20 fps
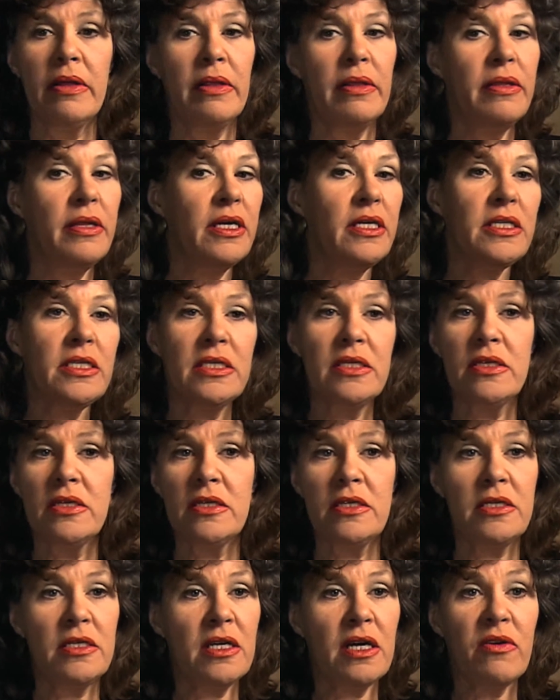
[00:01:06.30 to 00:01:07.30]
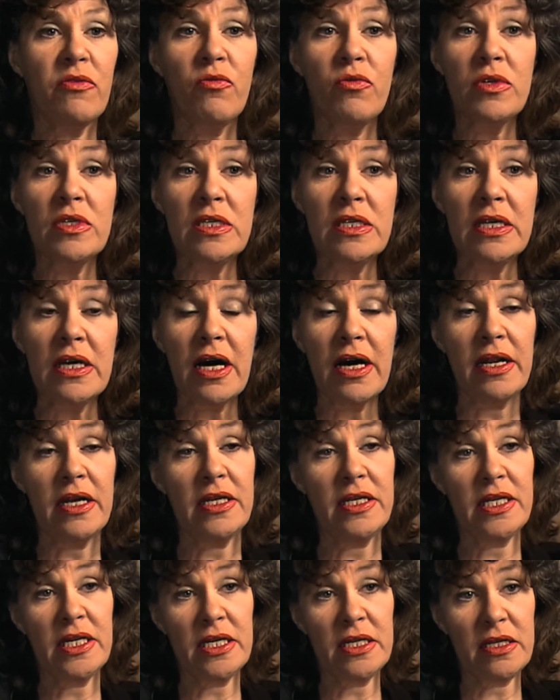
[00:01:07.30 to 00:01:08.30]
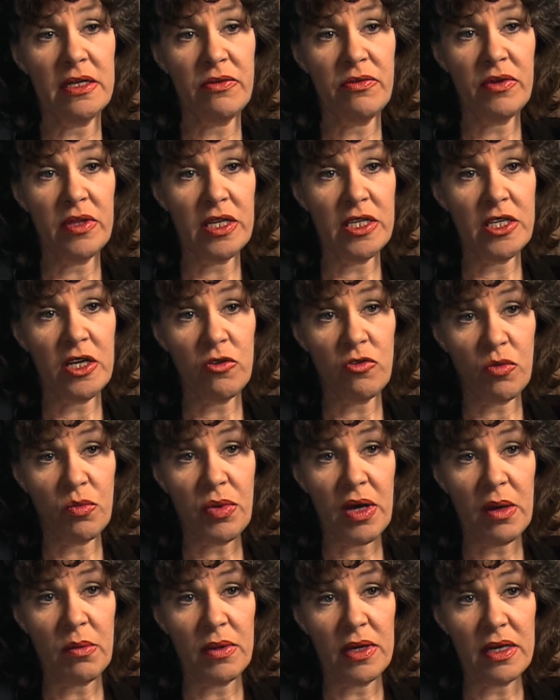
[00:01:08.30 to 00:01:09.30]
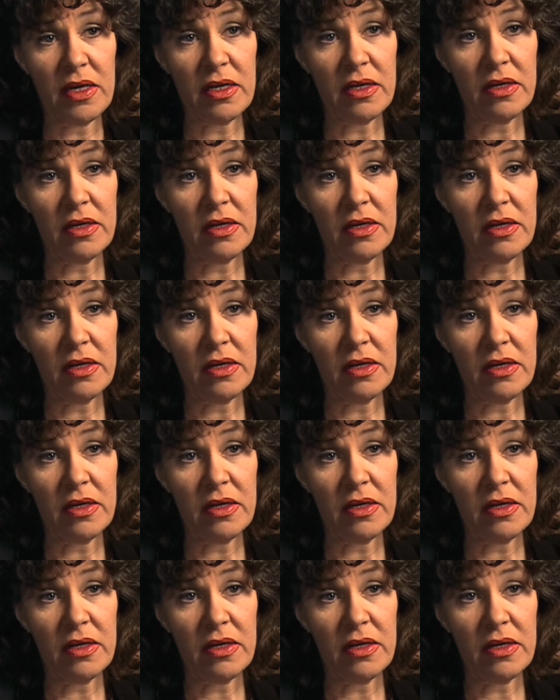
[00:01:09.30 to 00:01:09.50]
This stuff was not intended for the general public.